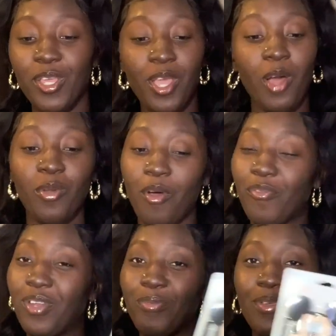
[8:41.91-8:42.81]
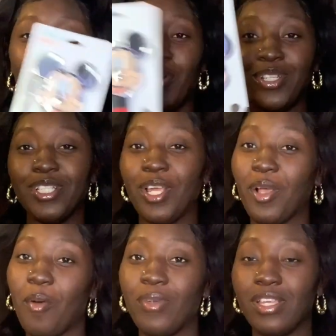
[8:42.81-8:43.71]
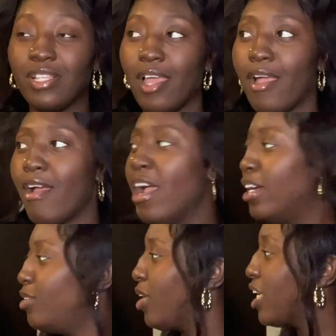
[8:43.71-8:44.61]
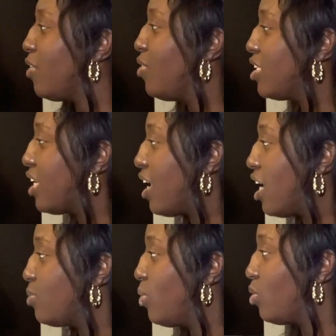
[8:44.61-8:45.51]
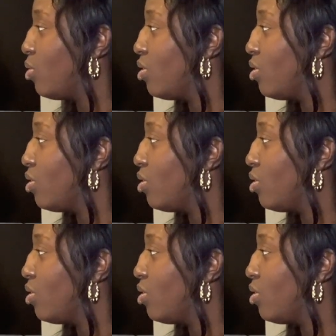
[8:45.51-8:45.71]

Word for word: y'all know I'm gonna be brushing and combing his hair. Don't they give you this at the hospital?